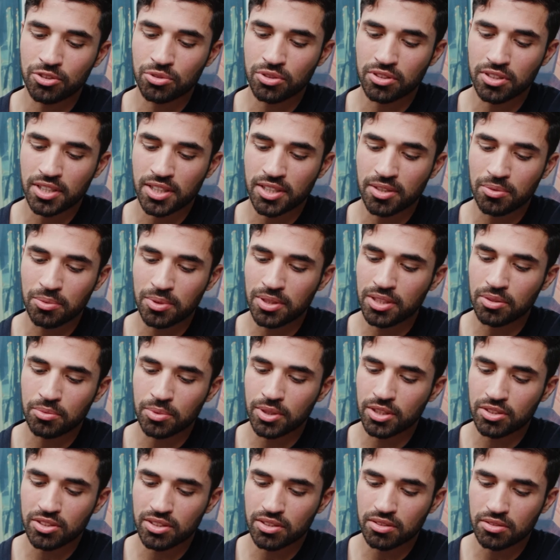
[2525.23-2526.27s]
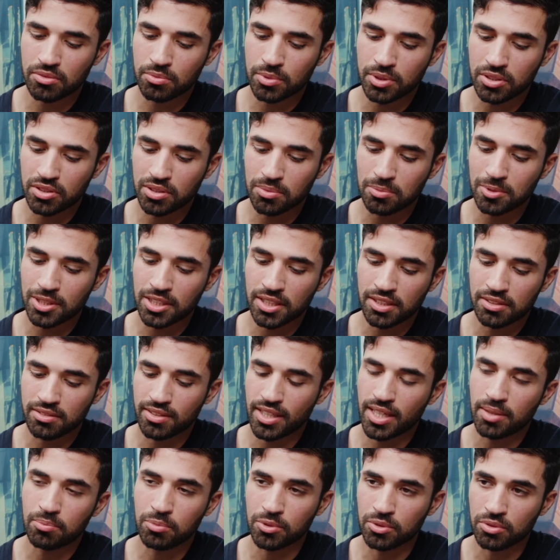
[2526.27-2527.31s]
What are some of the
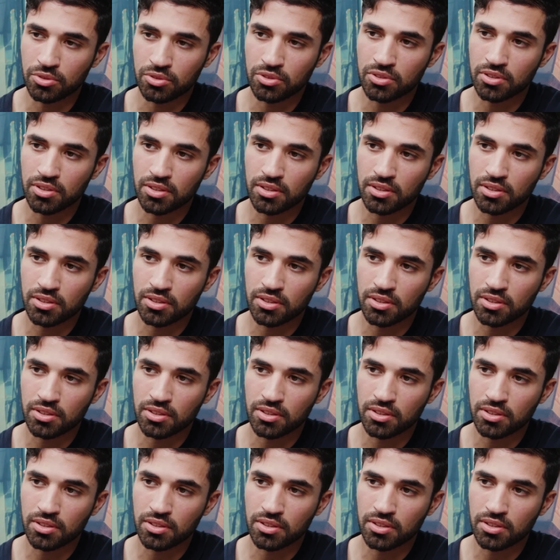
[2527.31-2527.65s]
examples?